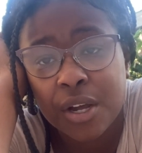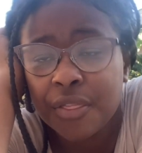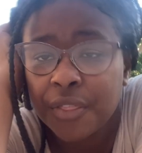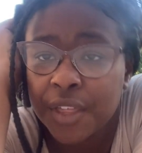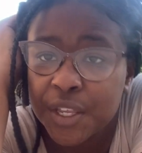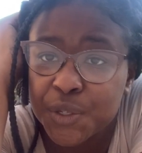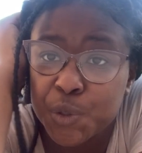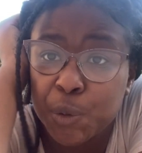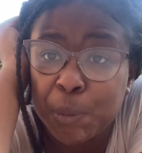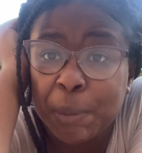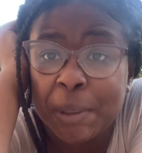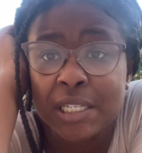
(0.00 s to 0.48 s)

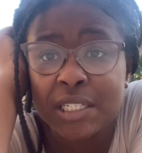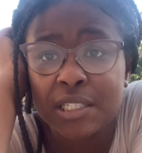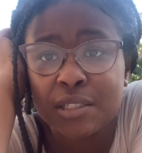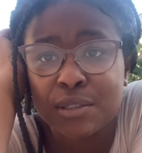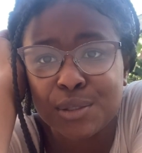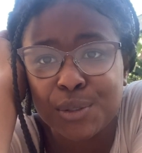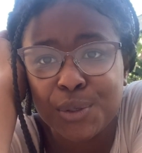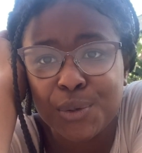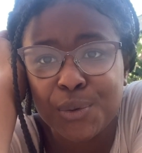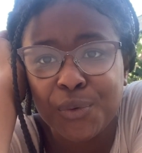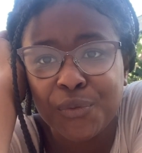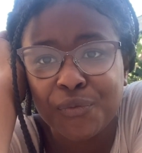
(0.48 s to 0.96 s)
This will be
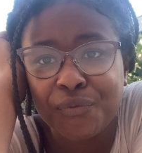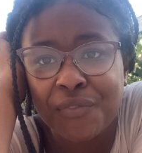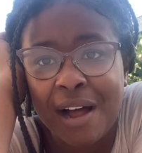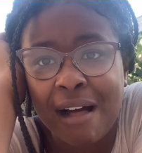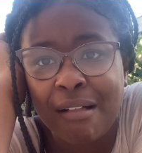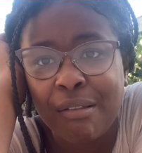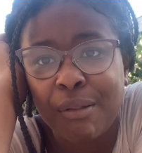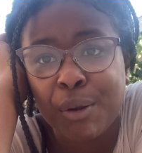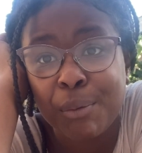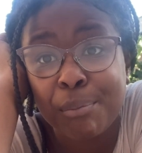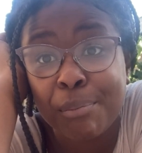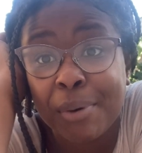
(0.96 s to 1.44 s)
soon
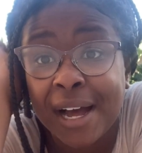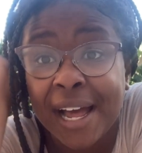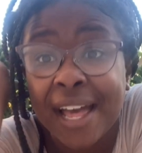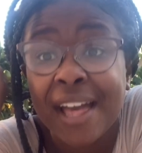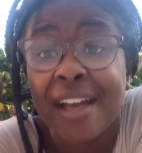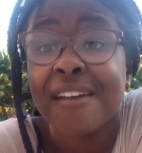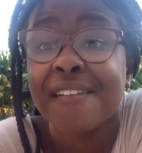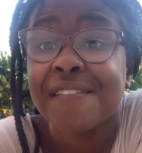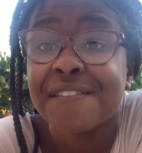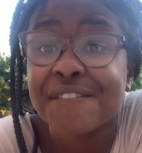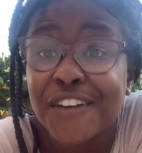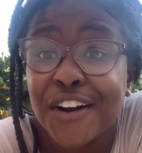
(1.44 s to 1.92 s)
followed by
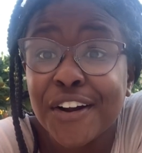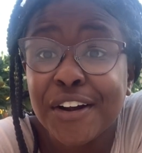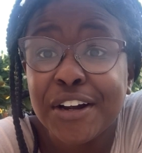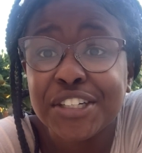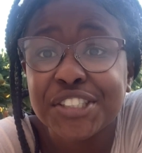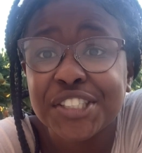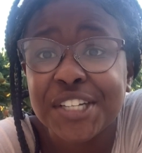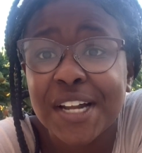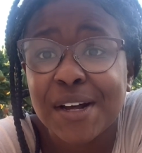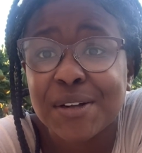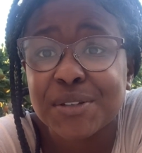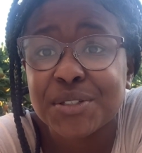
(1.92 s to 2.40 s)
a
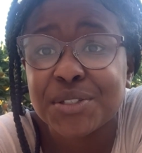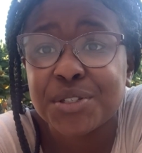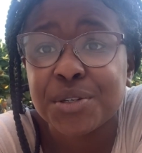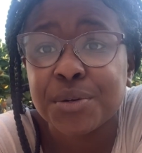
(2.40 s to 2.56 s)
furnished house